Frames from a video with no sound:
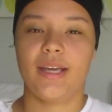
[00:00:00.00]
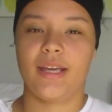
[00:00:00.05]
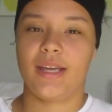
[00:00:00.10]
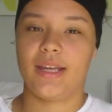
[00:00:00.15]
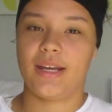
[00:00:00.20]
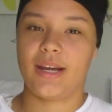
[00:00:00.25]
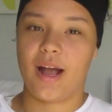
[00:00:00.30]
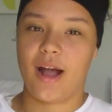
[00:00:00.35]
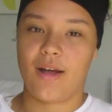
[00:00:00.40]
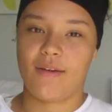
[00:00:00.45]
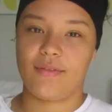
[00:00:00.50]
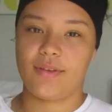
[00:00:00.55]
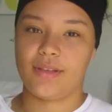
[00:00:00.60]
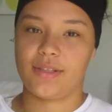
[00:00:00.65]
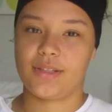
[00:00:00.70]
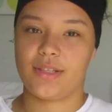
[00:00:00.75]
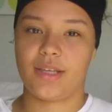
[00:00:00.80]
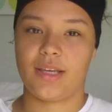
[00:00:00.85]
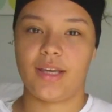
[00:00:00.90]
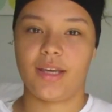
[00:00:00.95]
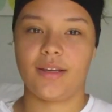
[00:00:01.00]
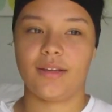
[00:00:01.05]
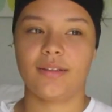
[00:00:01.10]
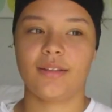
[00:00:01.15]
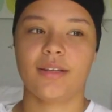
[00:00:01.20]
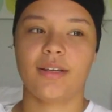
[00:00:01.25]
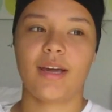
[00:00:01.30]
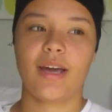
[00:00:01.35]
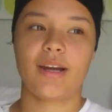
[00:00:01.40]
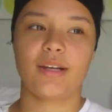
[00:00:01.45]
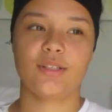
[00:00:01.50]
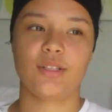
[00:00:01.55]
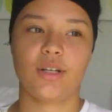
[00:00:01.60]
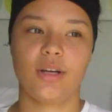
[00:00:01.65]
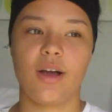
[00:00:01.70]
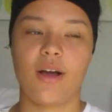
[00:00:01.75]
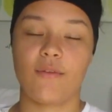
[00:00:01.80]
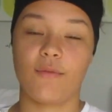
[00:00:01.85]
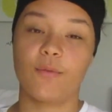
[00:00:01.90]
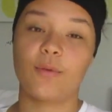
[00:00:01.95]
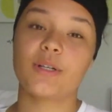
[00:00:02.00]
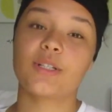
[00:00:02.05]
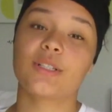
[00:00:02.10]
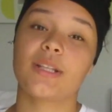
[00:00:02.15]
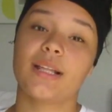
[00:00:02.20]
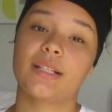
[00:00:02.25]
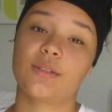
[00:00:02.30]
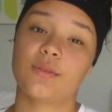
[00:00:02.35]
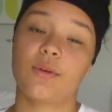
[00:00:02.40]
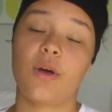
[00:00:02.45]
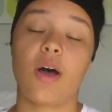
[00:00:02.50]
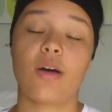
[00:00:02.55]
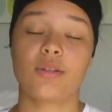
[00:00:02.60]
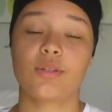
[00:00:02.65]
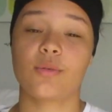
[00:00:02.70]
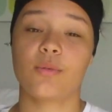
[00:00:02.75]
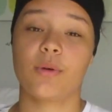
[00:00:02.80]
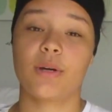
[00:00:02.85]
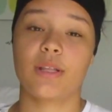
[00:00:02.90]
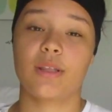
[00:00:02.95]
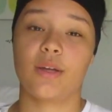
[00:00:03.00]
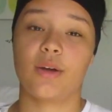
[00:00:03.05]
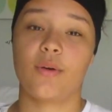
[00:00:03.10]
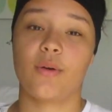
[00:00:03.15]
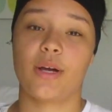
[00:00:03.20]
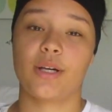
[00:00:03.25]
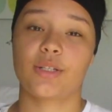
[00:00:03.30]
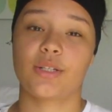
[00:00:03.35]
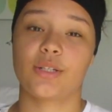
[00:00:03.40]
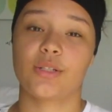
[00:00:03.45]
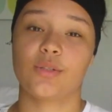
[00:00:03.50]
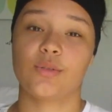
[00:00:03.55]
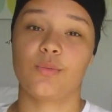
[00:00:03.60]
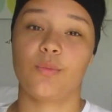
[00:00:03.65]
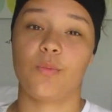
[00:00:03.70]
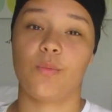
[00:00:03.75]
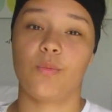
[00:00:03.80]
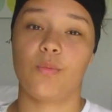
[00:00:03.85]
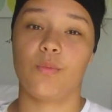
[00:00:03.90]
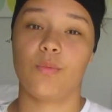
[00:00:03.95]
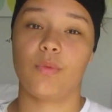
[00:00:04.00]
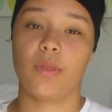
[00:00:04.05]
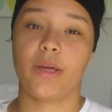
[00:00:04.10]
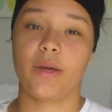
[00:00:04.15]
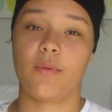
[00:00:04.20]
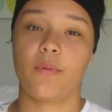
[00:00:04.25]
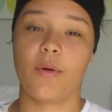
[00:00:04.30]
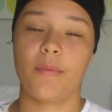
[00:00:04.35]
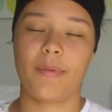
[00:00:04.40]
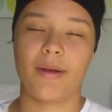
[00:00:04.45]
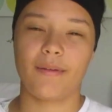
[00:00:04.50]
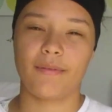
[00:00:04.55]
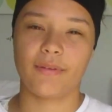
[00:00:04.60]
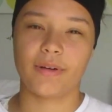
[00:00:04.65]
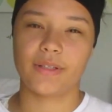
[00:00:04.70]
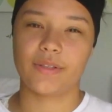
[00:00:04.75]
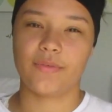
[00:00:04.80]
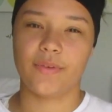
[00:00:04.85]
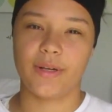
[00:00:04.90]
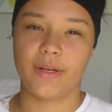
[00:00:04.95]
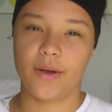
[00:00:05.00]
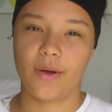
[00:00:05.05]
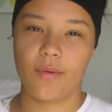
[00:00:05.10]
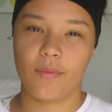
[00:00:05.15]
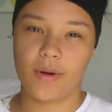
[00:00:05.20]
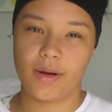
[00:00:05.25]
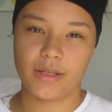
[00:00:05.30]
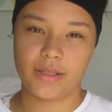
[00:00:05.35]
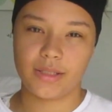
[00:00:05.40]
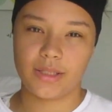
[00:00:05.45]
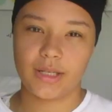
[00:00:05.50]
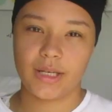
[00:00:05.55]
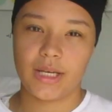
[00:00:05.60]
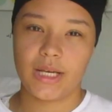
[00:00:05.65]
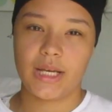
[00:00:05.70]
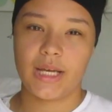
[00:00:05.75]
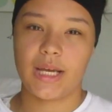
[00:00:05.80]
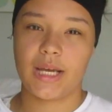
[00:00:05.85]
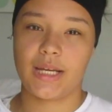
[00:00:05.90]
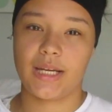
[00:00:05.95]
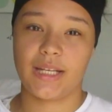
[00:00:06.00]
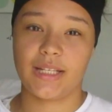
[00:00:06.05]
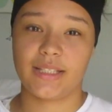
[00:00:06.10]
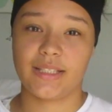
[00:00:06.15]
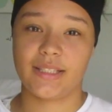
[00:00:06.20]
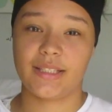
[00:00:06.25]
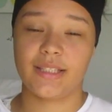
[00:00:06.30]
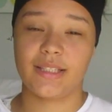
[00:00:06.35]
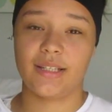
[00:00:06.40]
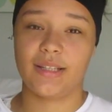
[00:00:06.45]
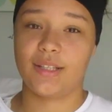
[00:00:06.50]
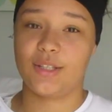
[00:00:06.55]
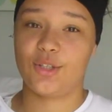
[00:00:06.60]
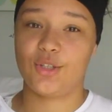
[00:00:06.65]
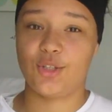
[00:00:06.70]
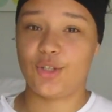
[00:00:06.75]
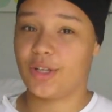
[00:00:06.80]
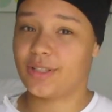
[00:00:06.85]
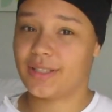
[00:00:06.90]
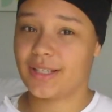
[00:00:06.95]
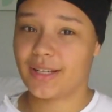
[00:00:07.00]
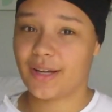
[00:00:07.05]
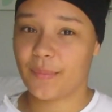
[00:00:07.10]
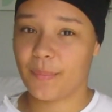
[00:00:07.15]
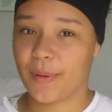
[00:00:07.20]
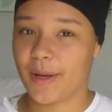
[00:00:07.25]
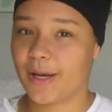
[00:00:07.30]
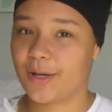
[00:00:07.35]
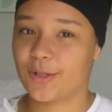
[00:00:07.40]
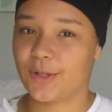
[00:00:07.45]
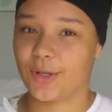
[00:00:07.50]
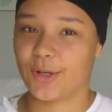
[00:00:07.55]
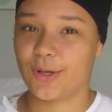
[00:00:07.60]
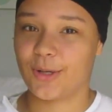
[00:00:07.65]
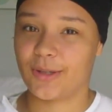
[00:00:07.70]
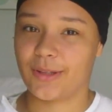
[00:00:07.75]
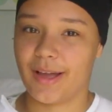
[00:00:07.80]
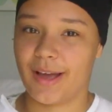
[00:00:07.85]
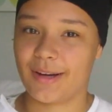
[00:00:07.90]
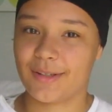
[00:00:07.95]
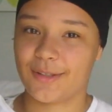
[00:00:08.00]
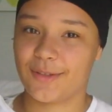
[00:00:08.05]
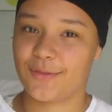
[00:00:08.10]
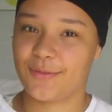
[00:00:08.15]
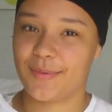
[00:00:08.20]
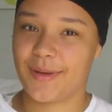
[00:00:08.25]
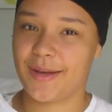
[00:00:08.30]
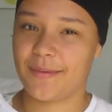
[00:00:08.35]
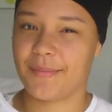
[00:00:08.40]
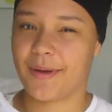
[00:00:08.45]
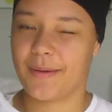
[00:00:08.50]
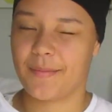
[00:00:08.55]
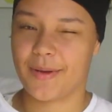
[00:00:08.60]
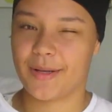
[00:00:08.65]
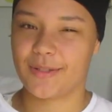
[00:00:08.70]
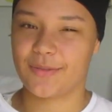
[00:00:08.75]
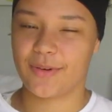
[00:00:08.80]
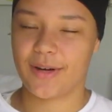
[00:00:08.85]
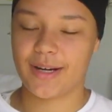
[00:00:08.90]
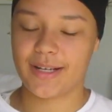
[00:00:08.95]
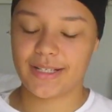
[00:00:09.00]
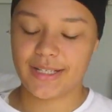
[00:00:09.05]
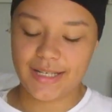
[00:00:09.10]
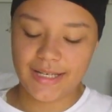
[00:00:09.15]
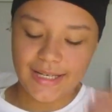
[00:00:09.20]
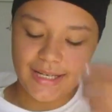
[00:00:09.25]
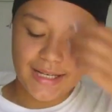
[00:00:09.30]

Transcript: and obviously kind of took off, which that's also one of the questions, like what my first video was, and it's just like a picture collage of me and my best friend.